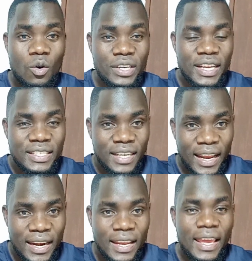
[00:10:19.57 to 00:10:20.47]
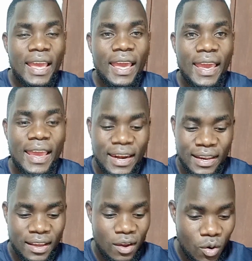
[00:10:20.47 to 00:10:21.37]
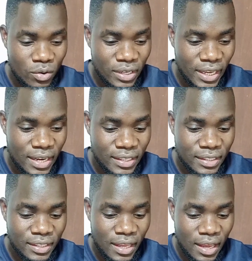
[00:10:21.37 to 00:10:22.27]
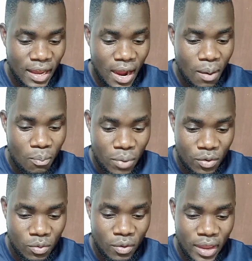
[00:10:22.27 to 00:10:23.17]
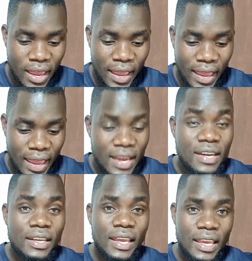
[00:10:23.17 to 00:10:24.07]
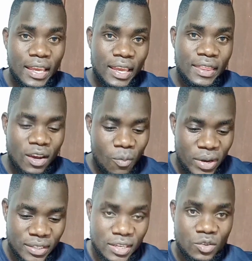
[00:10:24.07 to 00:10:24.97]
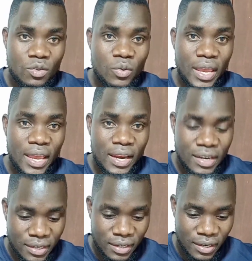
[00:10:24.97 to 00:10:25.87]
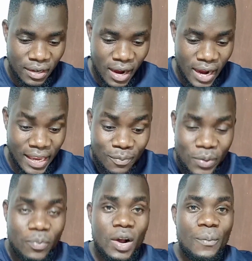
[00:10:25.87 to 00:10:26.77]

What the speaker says: contains red and contains blue. And in the comment section, we had key people